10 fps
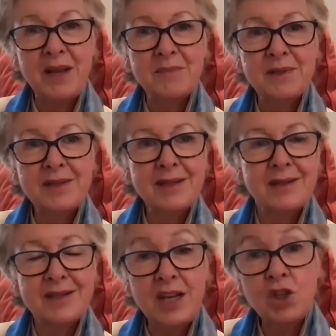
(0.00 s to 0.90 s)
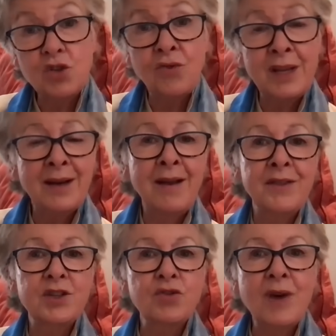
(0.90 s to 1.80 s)
becomes stationary in
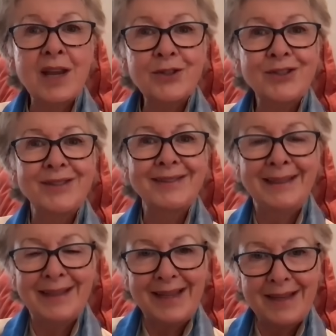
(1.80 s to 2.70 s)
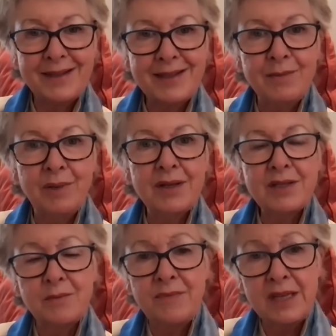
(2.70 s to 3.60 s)
either direction, its
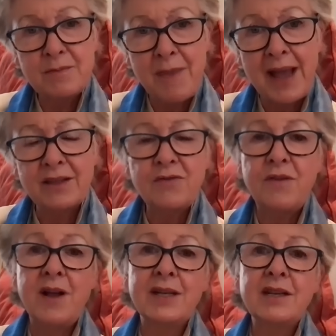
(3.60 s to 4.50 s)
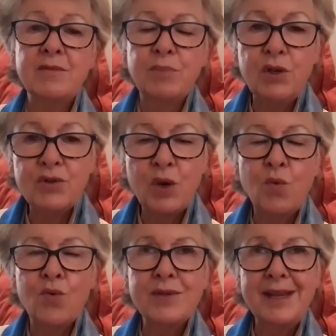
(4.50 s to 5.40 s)
symbolism is magnified, and Pluto
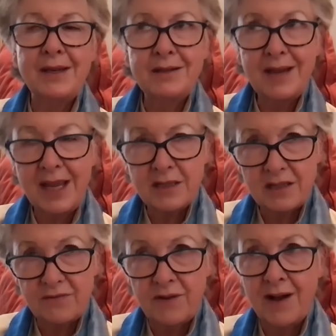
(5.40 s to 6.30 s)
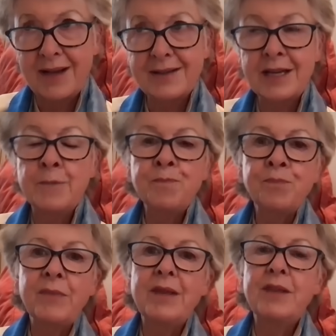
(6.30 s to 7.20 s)
always intensifies
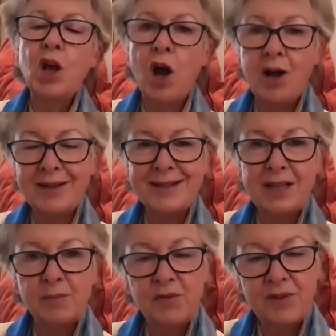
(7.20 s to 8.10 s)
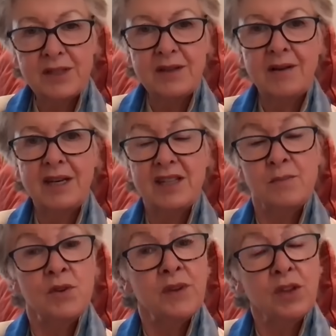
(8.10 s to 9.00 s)
the archetype of the sign it's
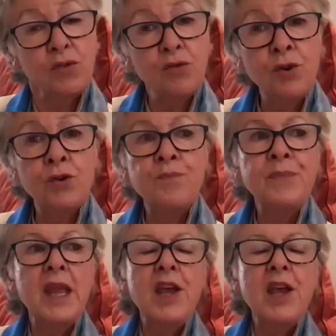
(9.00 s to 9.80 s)
moving through.